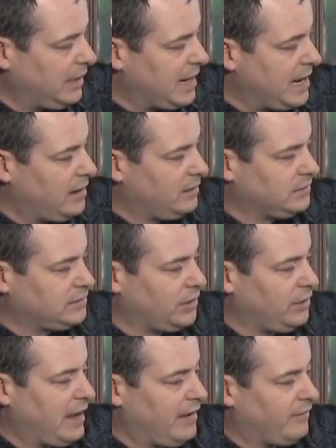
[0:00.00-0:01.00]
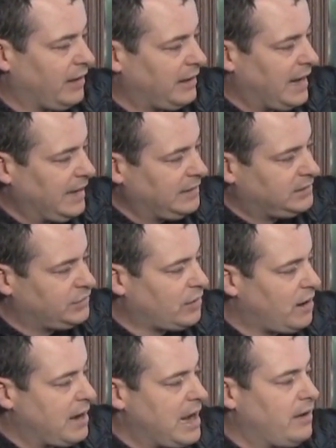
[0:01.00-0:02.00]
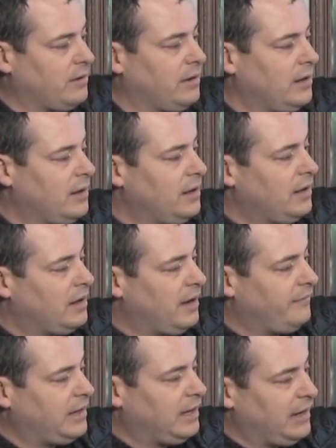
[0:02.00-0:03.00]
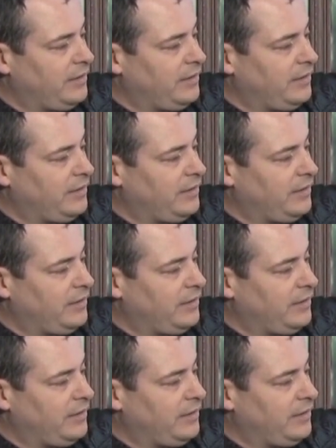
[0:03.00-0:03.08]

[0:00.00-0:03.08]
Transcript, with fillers: it out so you have a nice draw out of it,